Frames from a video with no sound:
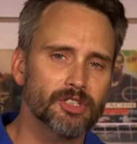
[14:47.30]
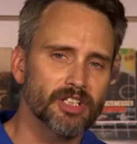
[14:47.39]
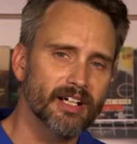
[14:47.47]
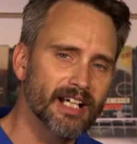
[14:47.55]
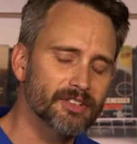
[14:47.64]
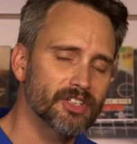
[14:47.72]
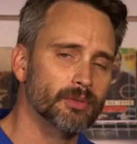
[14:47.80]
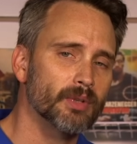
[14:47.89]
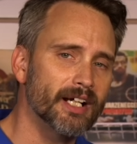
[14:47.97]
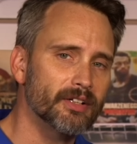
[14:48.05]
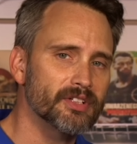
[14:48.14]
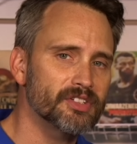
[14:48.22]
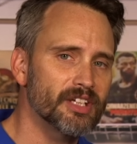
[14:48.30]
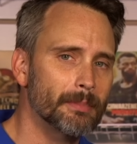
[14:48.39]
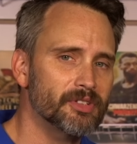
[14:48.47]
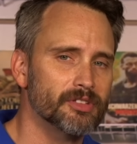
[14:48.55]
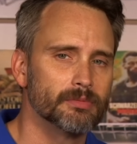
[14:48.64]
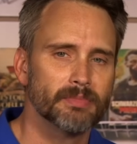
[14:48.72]
shout out to the writer of this
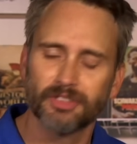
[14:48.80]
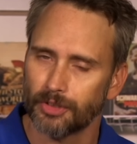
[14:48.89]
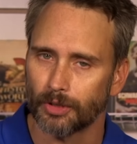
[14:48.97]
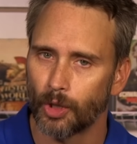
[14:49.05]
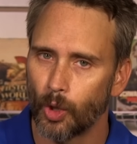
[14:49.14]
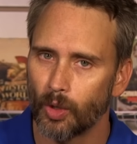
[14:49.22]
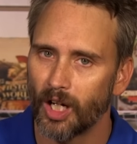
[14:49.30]
episode, Mr. Cole